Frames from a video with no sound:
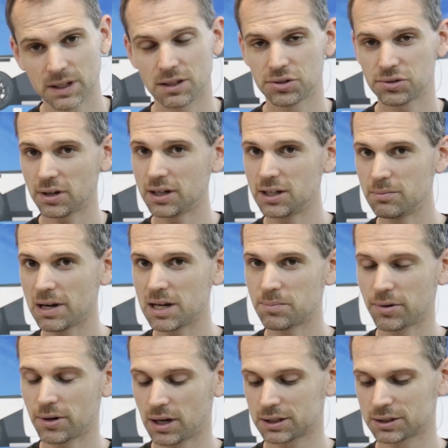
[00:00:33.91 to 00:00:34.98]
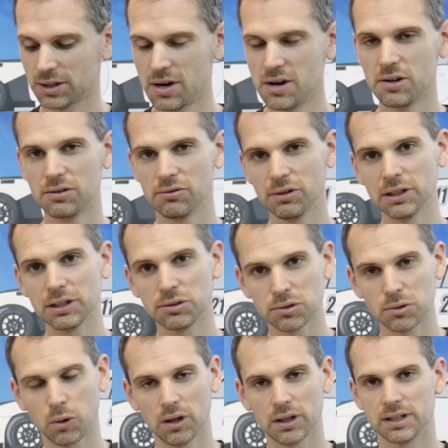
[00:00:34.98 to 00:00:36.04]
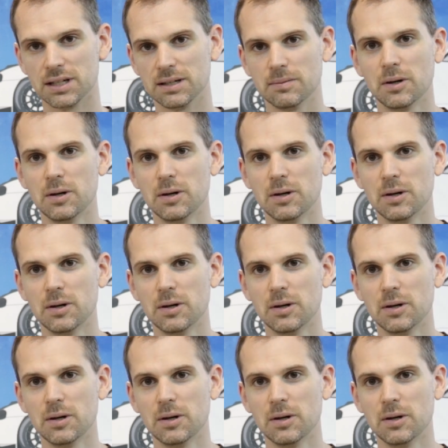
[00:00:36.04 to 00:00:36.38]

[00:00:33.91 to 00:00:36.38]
Australian made product, really good quality.